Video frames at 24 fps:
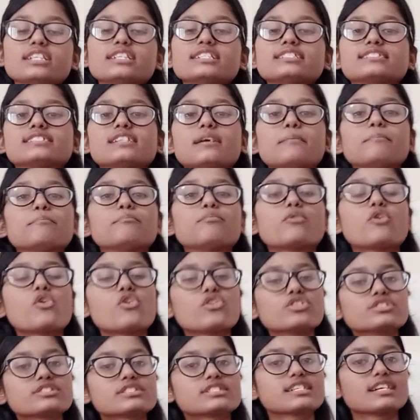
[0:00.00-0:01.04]
is the
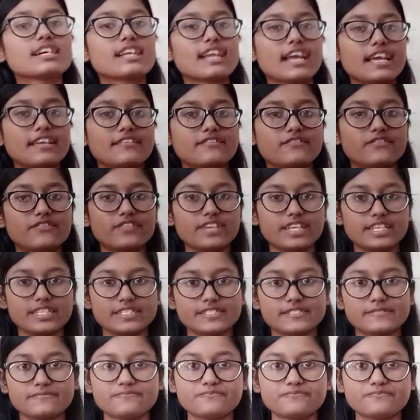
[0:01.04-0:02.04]
post-crime phase.